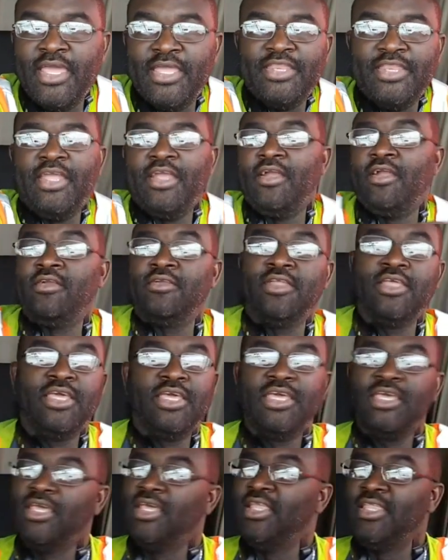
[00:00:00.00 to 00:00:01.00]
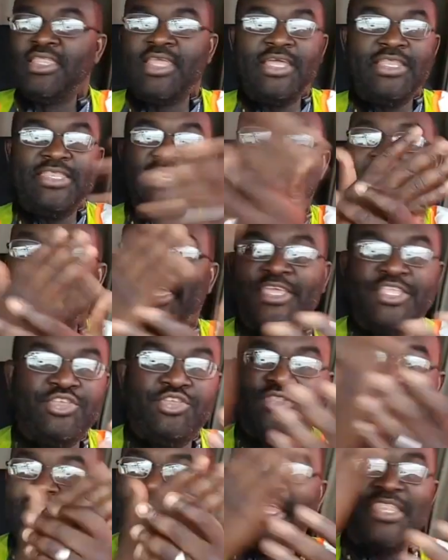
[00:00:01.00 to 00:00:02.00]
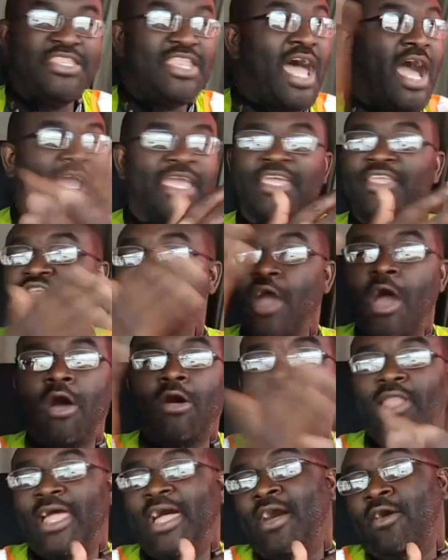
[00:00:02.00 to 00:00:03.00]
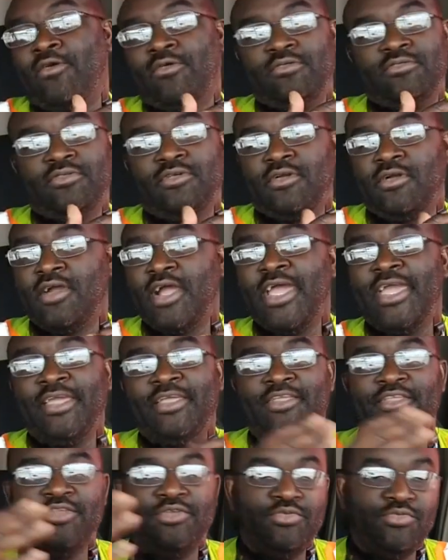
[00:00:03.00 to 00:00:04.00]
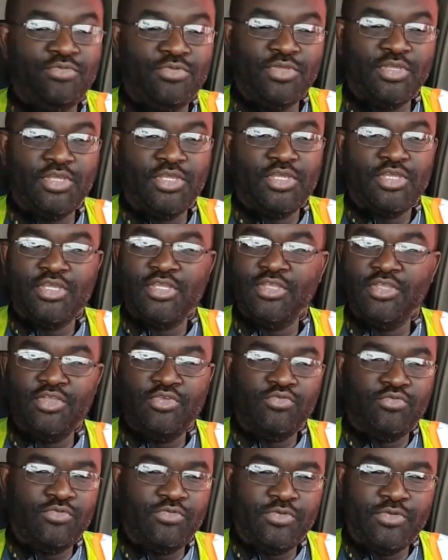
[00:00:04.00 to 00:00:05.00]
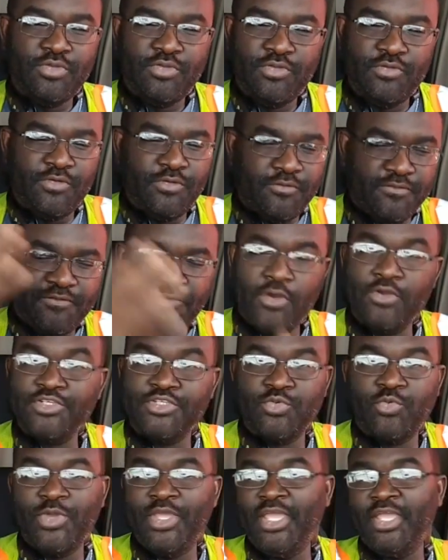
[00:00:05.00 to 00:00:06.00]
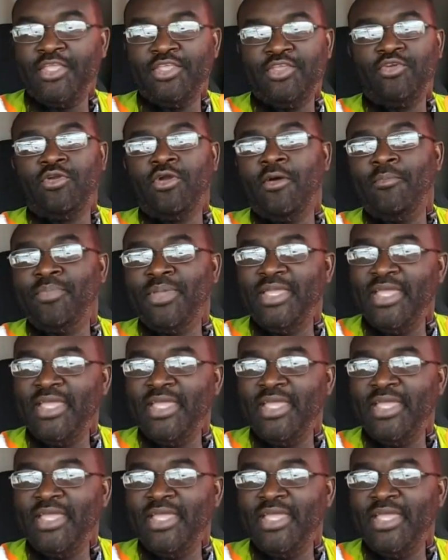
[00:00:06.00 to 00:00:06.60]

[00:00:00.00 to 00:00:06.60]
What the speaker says: And they're knocking y'all out, all right? Your first week you're gonna